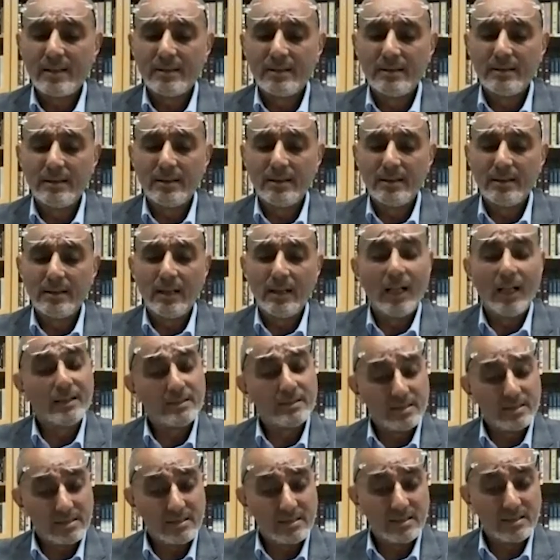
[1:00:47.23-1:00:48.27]

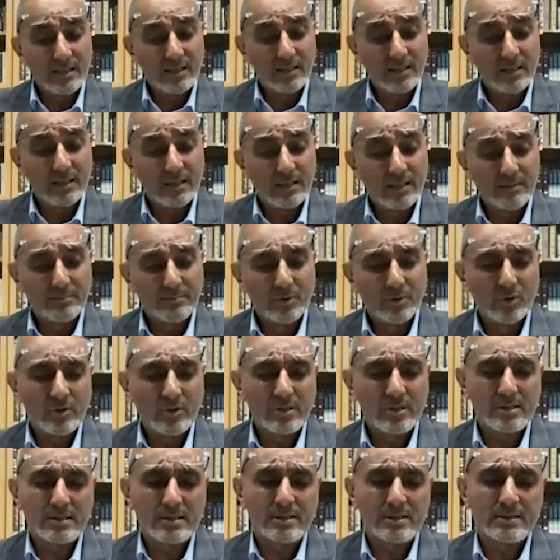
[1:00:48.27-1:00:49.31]
others
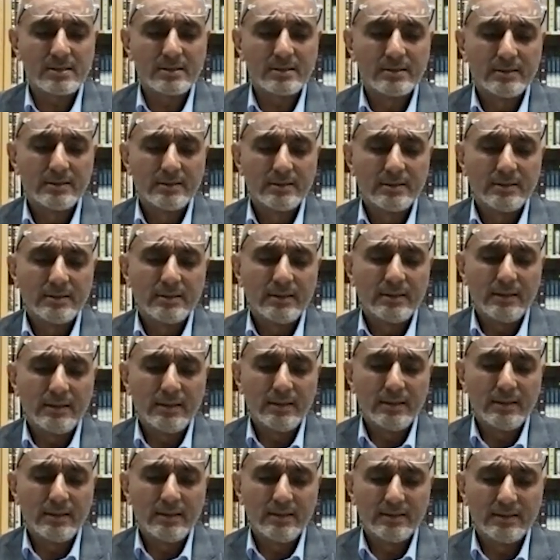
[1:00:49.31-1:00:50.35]
books,
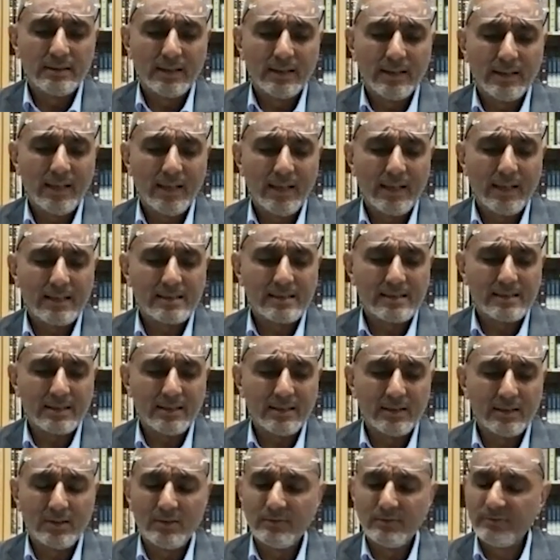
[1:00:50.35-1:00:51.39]
the likes
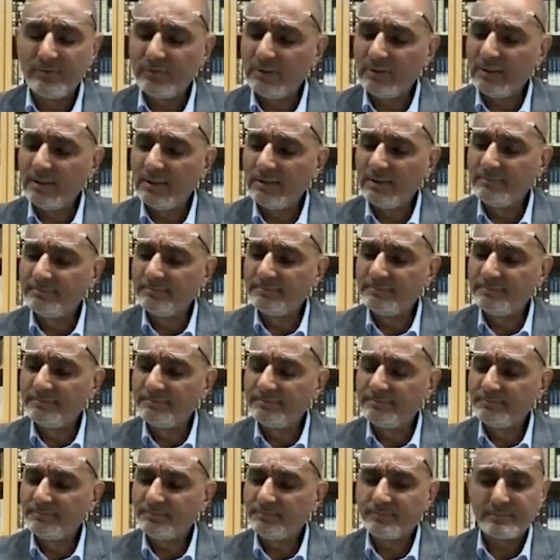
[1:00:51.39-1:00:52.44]
of
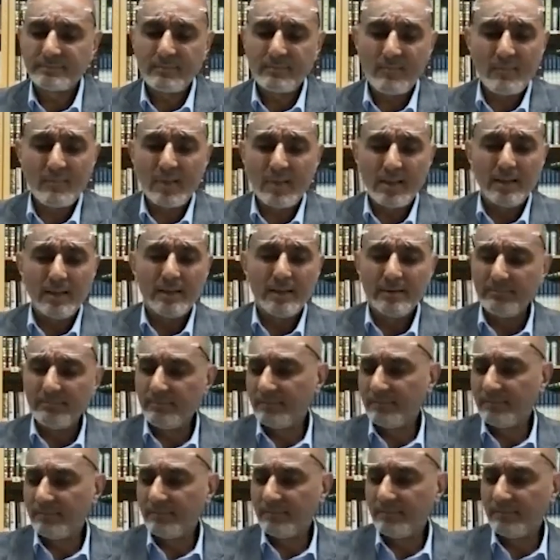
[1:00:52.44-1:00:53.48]

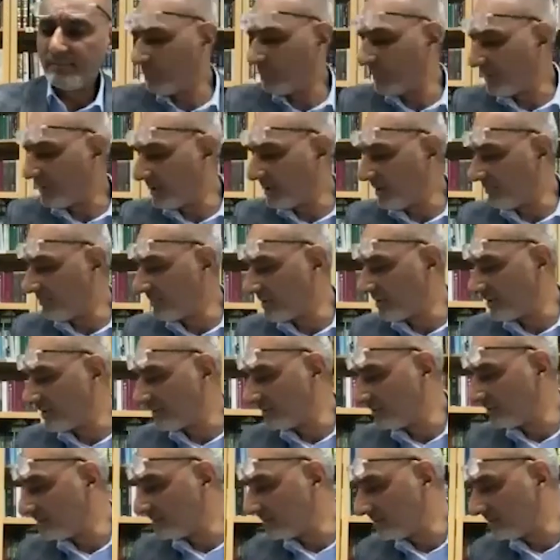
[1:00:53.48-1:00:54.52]
when we come
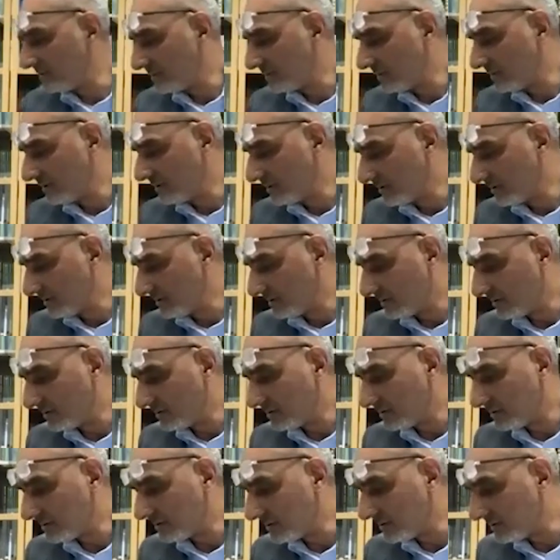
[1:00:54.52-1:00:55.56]
to,
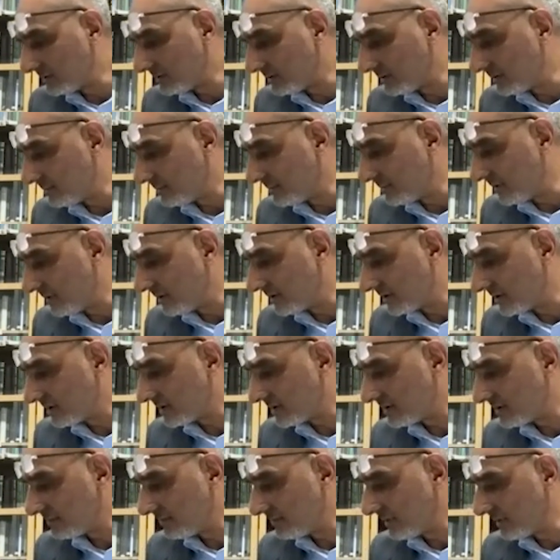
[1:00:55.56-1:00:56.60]
let me
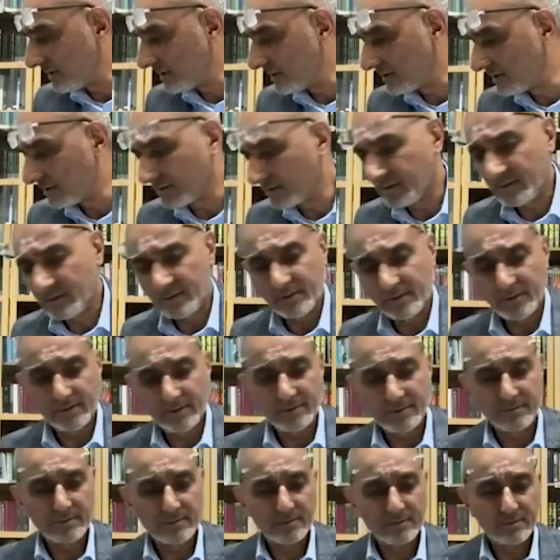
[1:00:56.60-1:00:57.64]
just mention to
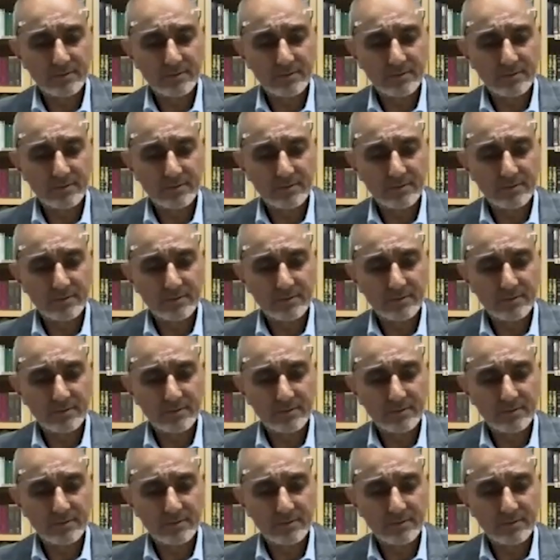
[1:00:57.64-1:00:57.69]
you.